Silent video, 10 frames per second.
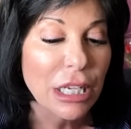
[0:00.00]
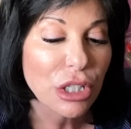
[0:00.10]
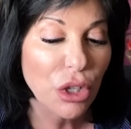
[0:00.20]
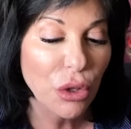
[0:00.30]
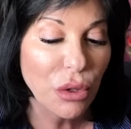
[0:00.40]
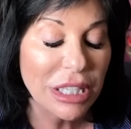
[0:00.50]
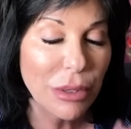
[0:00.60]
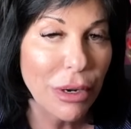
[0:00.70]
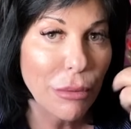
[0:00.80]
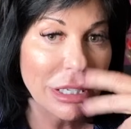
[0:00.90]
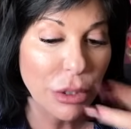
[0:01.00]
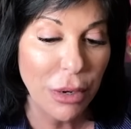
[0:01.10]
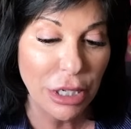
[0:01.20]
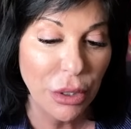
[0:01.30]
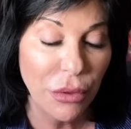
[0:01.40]
so you could
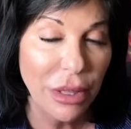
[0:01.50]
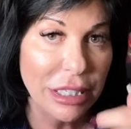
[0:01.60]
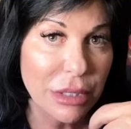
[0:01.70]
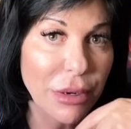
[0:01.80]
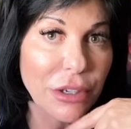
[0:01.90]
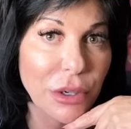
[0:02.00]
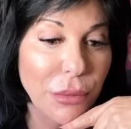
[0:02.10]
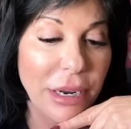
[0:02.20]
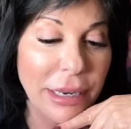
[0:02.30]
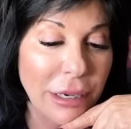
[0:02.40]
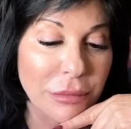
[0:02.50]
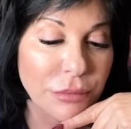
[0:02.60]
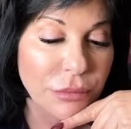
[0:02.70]
resurrect new things around you right now.